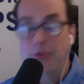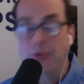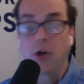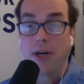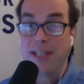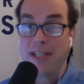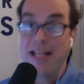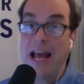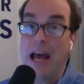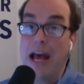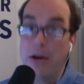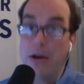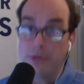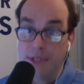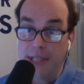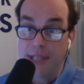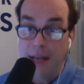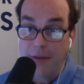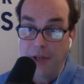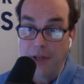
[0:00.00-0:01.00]
down
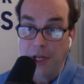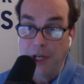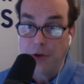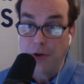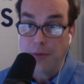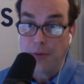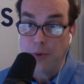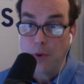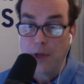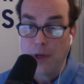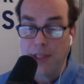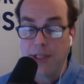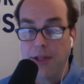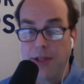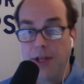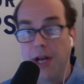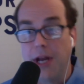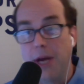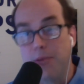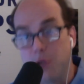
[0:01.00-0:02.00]
700 points, and
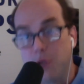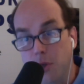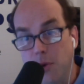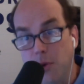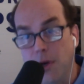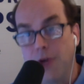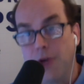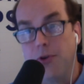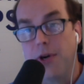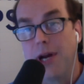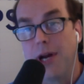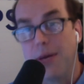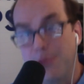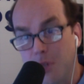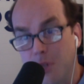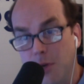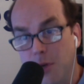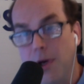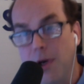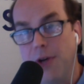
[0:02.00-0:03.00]
then up 200, up
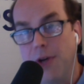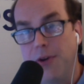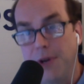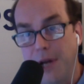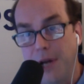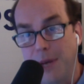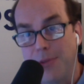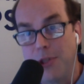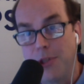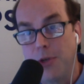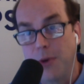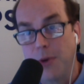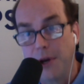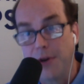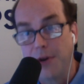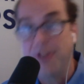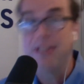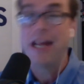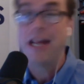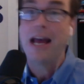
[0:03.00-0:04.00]
200, up
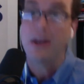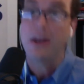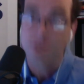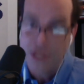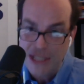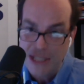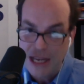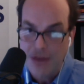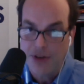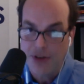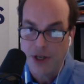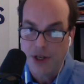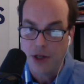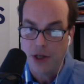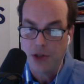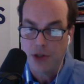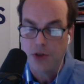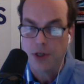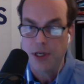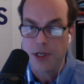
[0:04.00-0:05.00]
200, down
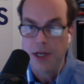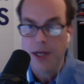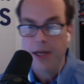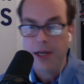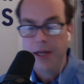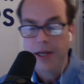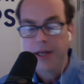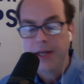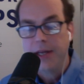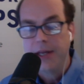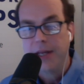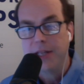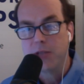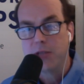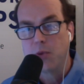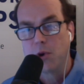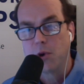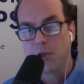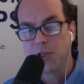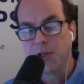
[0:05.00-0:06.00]
700.
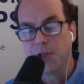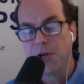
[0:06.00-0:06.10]
It's worse than a